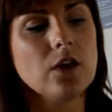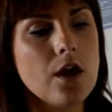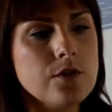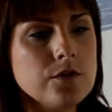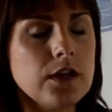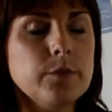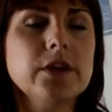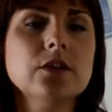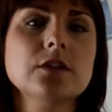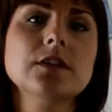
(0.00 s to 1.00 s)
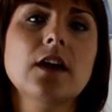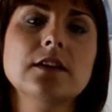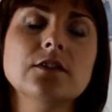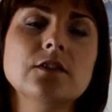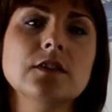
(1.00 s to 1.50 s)
only because I
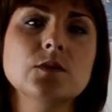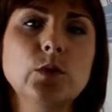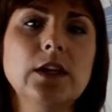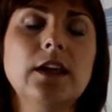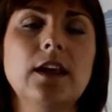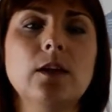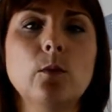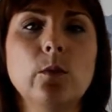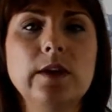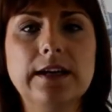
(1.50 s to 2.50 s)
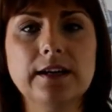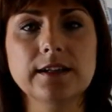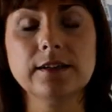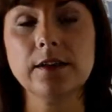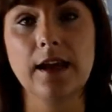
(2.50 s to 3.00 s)
do this week in, week out
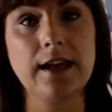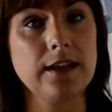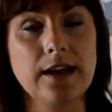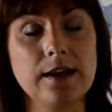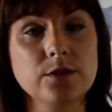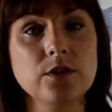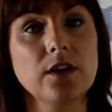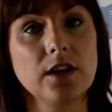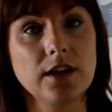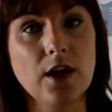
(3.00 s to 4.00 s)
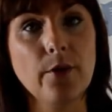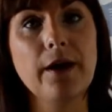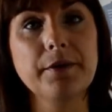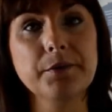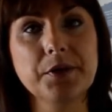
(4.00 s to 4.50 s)
that I know
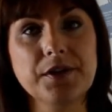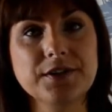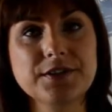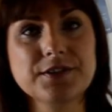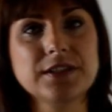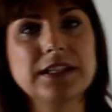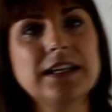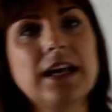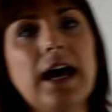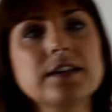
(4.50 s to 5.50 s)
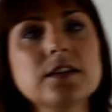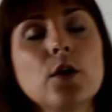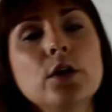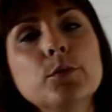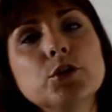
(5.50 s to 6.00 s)
how it works. And
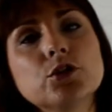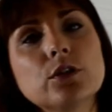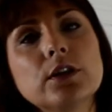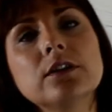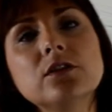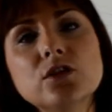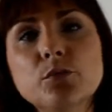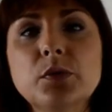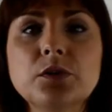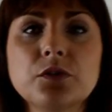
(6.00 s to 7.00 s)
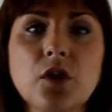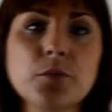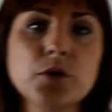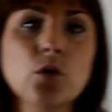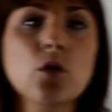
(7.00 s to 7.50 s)
slowly but surely, as you build up
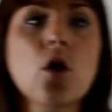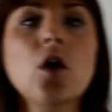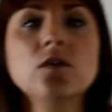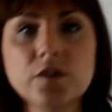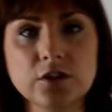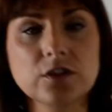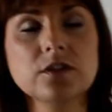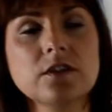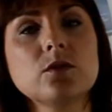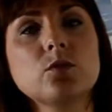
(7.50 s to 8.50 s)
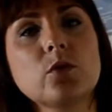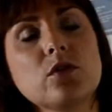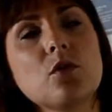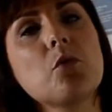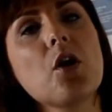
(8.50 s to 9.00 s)
your confidence with
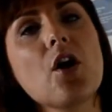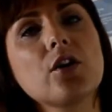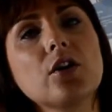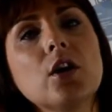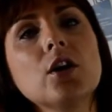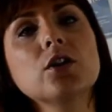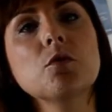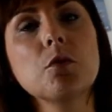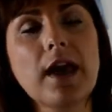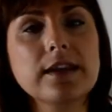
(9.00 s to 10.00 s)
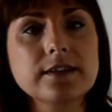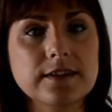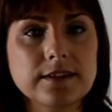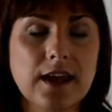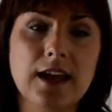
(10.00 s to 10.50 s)
your work, you will get to the
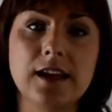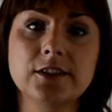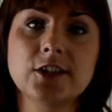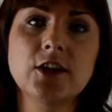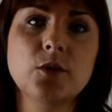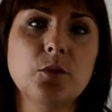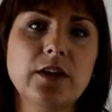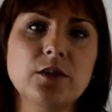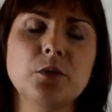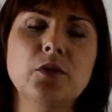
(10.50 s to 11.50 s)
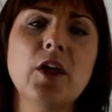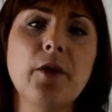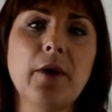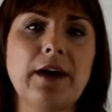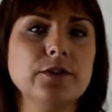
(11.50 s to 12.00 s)
stage where you will know
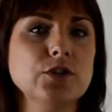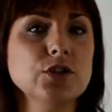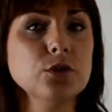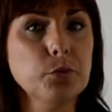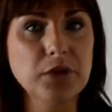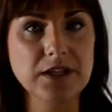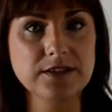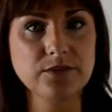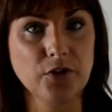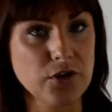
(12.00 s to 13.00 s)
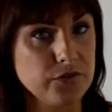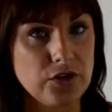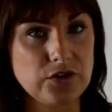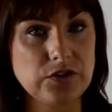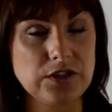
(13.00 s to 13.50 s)
how to do a piece far
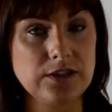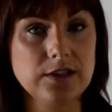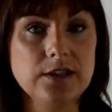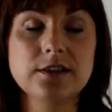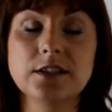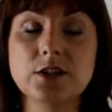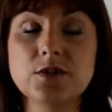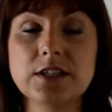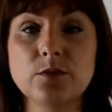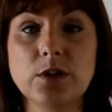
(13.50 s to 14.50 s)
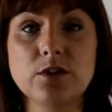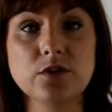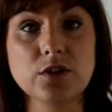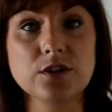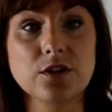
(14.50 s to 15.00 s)
faster than you did when you
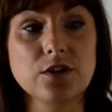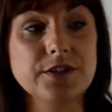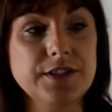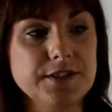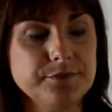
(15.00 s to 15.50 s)
first started.